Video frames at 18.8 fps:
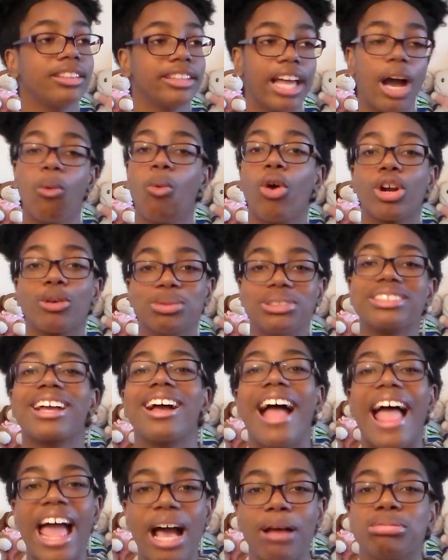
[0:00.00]
That water was
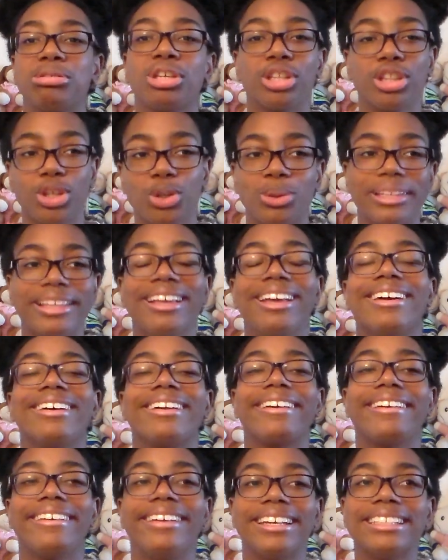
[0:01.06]
absolutely
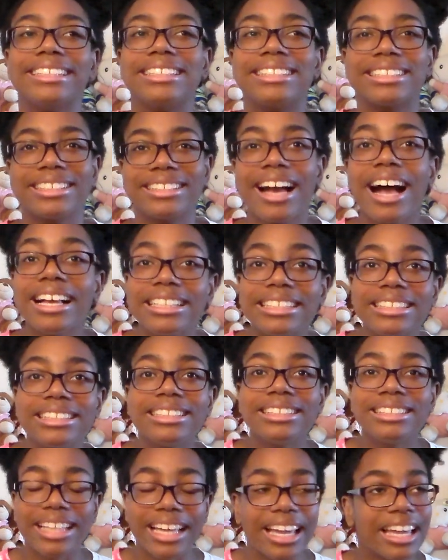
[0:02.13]

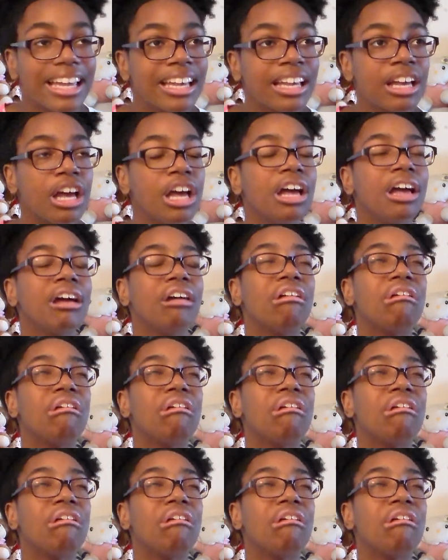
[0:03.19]
disgusting.